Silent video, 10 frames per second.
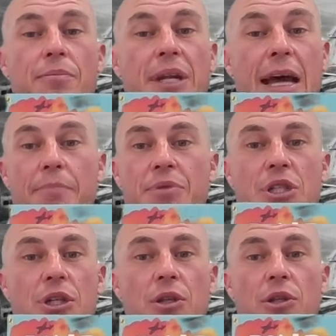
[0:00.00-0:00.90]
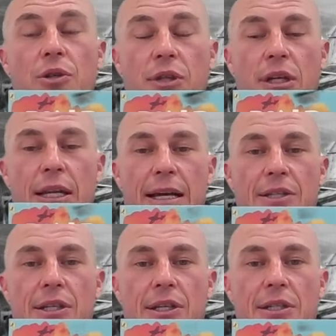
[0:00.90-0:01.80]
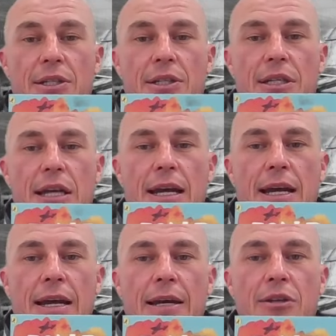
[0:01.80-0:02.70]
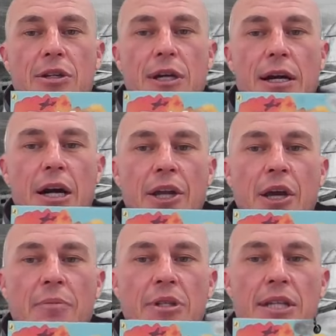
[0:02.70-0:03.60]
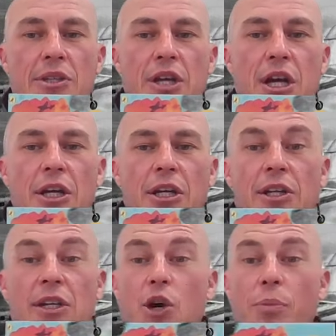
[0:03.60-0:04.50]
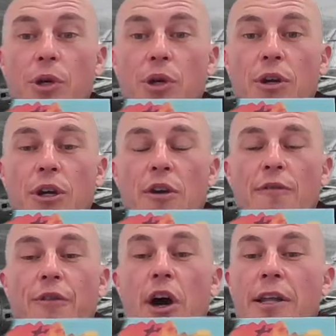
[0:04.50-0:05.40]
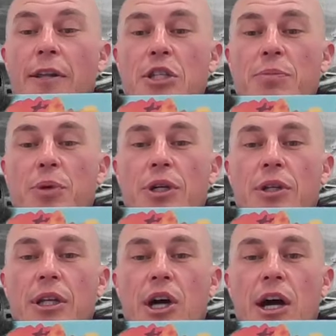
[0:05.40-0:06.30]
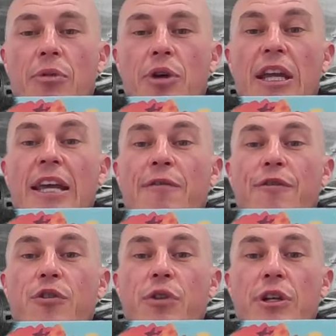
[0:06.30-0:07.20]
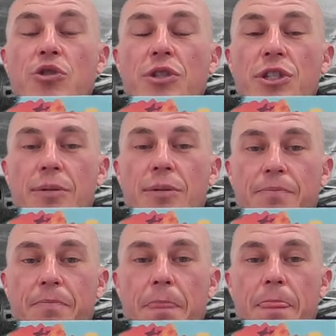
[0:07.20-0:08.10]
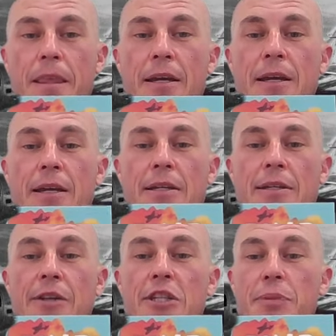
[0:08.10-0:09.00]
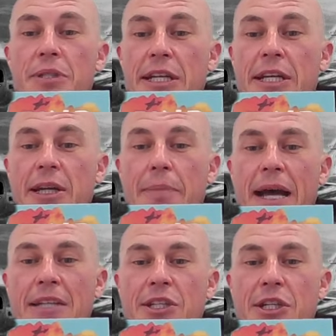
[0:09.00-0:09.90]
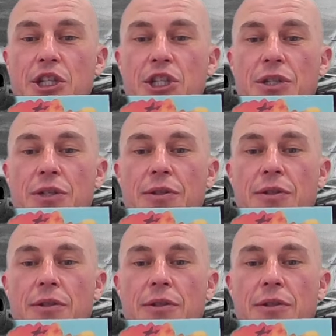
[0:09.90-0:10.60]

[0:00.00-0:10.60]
but absolute classics. And I know Miss Antonia can help you finding this book in the library if you're interested. Now, this particular passage